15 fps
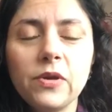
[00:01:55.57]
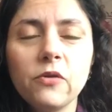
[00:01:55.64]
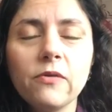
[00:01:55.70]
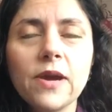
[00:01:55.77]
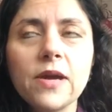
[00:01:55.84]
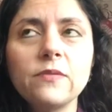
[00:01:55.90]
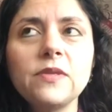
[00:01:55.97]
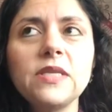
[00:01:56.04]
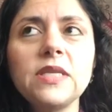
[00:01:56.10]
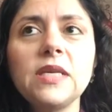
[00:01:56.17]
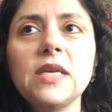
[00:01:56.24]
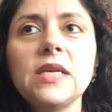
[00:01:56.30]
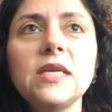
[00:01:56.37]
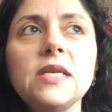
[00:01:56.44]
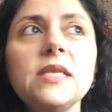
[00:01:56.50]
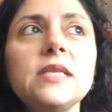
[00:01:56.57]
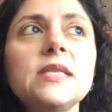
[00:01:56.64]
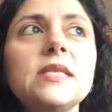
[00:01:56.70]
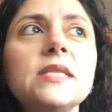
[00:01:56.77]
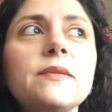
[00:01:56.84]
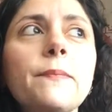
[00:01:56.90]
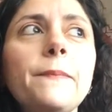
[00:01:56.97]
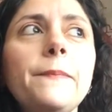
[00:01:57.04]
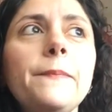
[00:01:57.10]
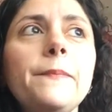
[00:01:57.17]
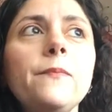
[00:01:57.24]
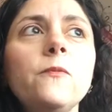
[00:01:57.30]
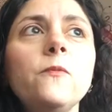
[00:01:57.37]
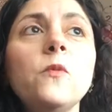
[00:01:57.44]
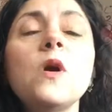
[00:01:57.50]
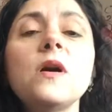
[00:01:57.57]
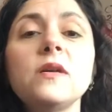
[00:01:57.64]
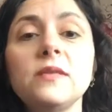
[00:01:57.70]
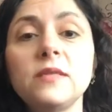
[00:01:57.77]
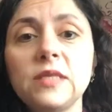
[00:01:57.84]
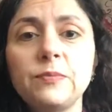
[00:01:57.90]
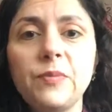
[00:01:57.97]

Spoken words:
Grounding was